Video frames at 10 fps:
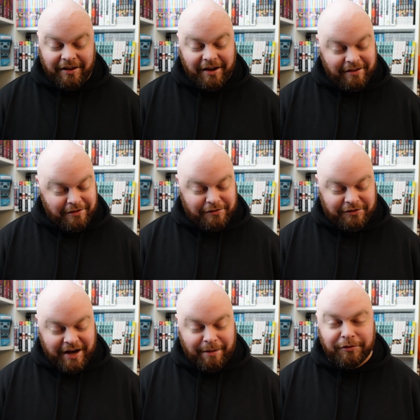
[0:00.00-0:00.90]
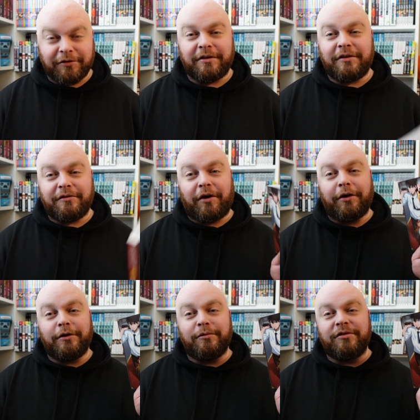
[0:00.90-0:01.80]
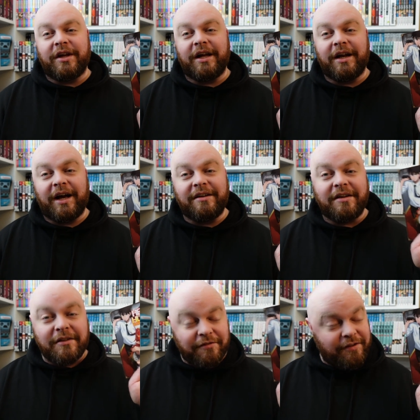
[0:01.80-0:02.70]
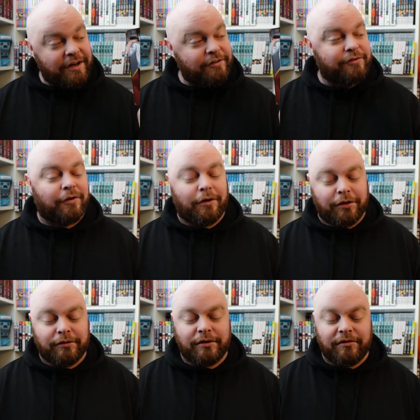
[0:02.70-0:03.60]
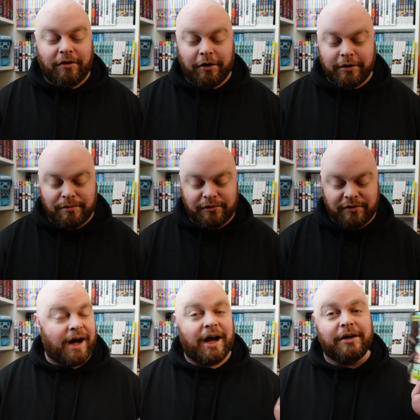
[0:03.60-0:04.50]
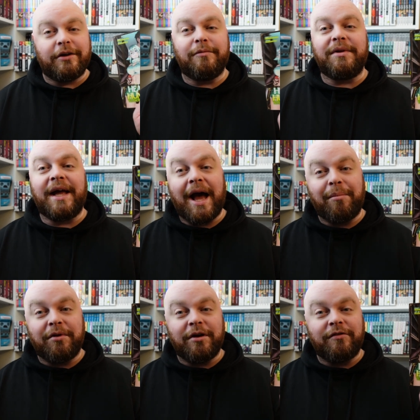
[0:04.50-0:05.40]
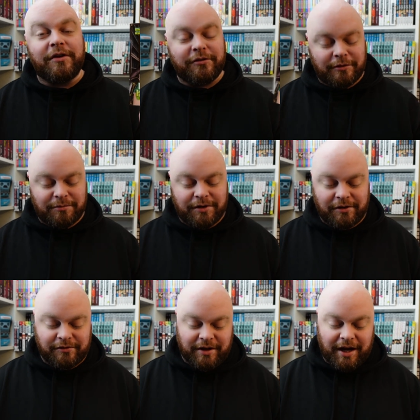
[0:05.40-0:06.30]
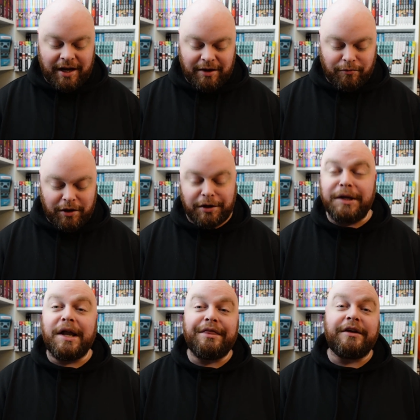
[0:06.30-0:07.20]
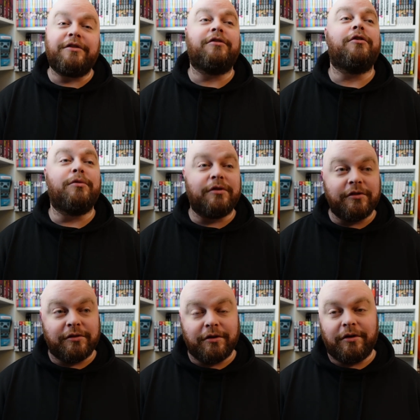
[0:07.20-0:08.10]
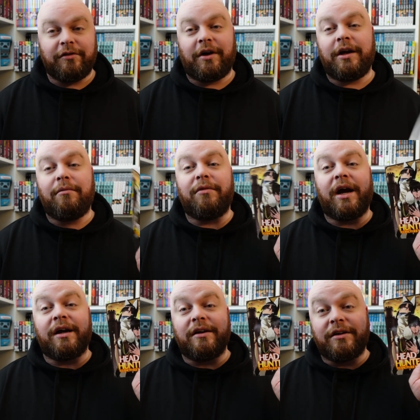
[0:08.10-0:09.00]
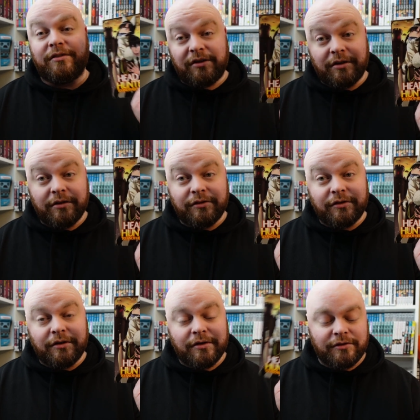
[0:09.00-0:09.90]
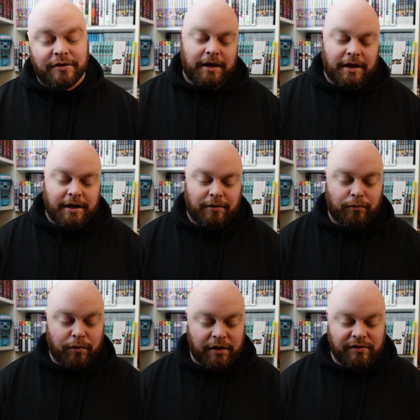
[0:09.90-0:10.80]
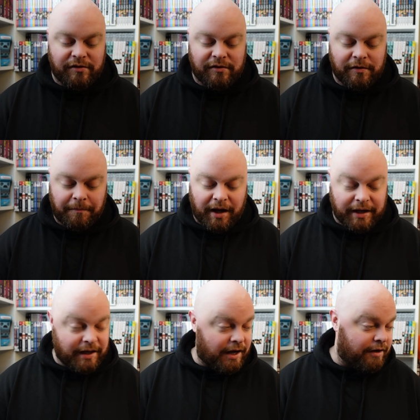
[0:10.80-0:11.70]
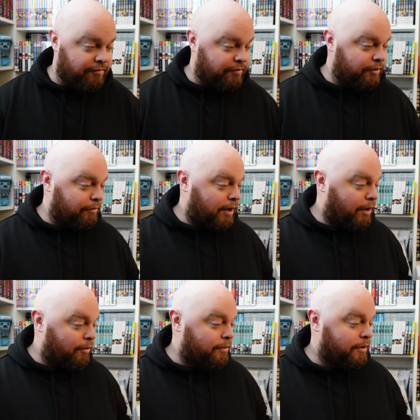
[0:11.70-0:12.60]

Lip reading: these chapters and these volumes, and I did finish all three volumes. I couldn't be happier to finish them, because I want nothing to do with the series. I am not going to continue the series, and once I kind of figure out